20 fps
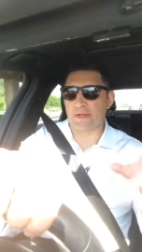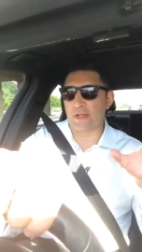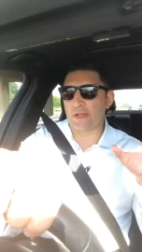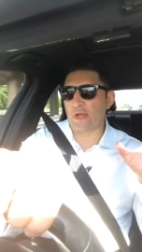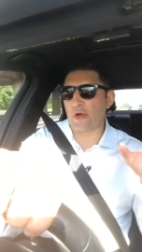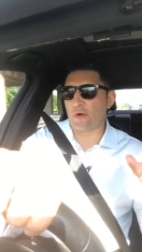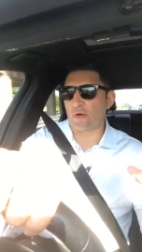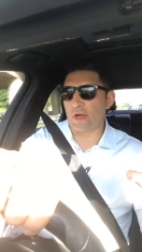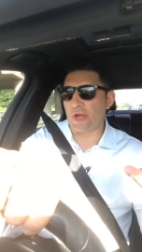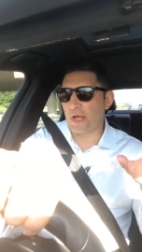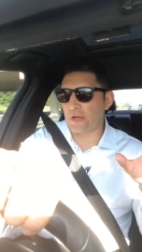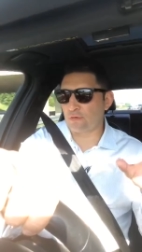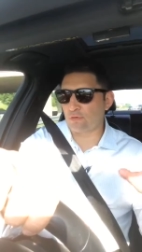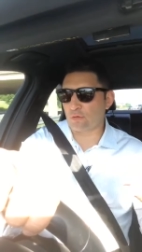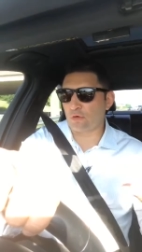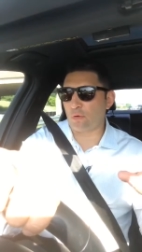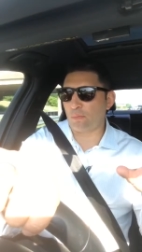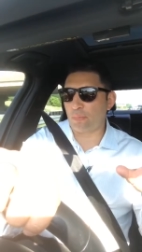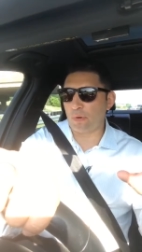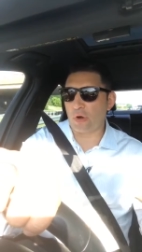and they're an
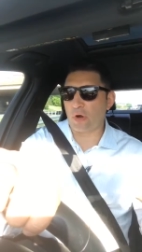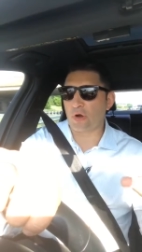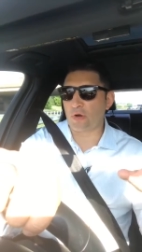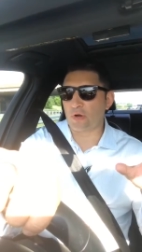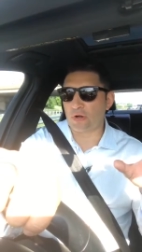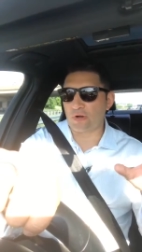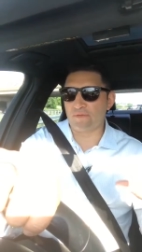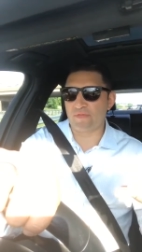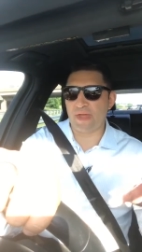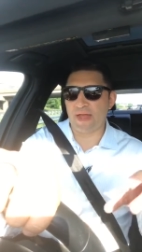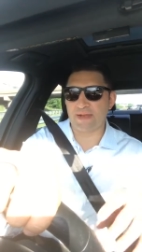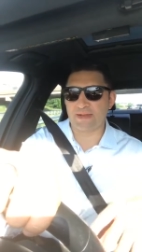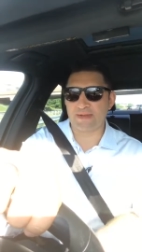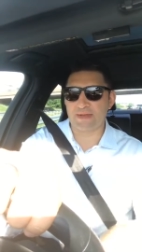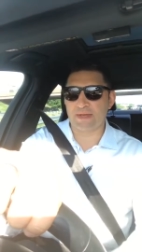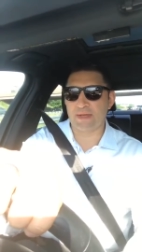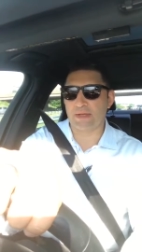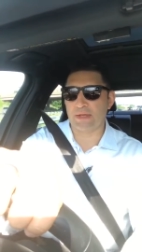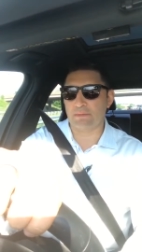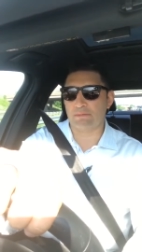integral part of that
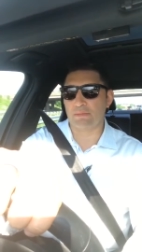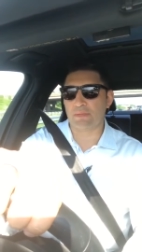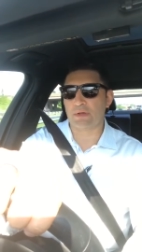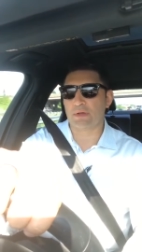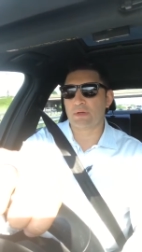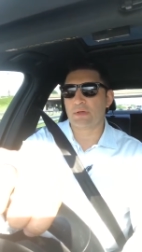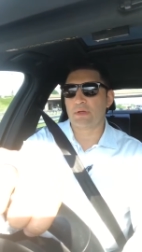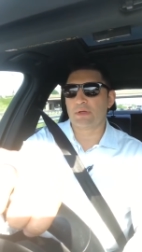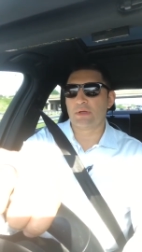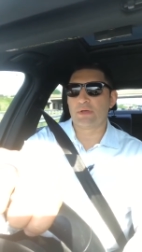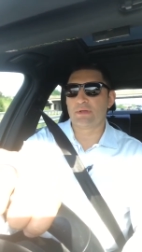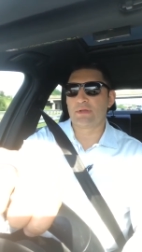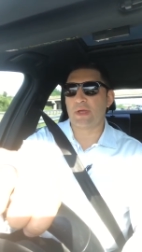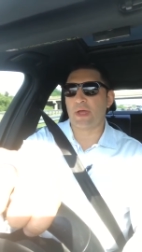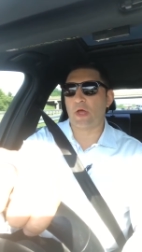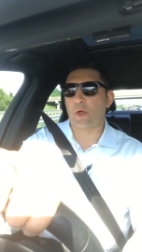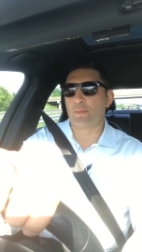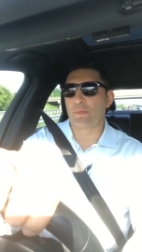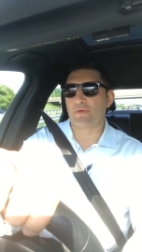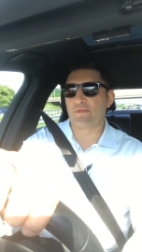team to
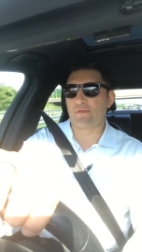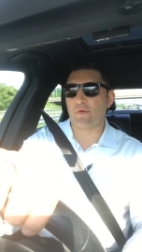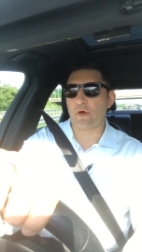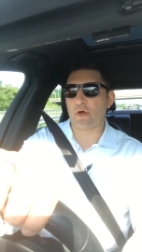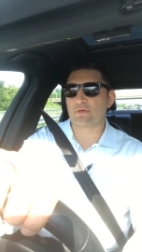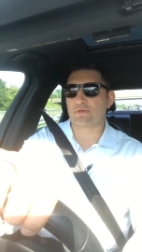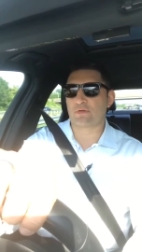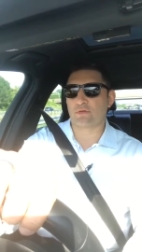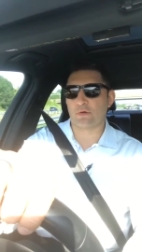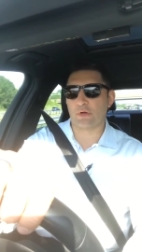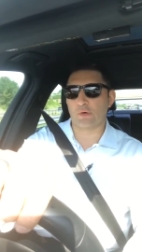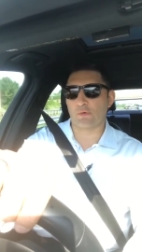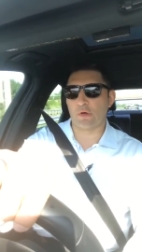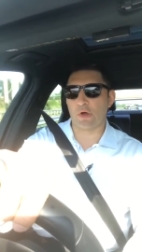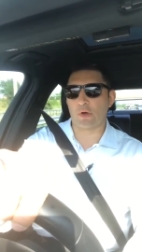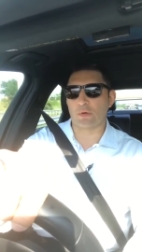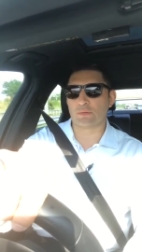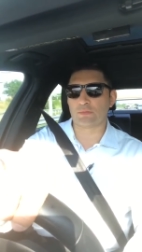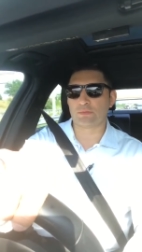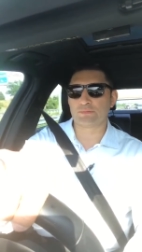help it foster and
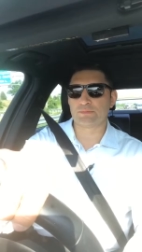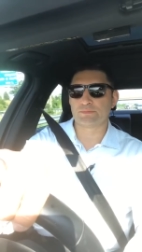grow.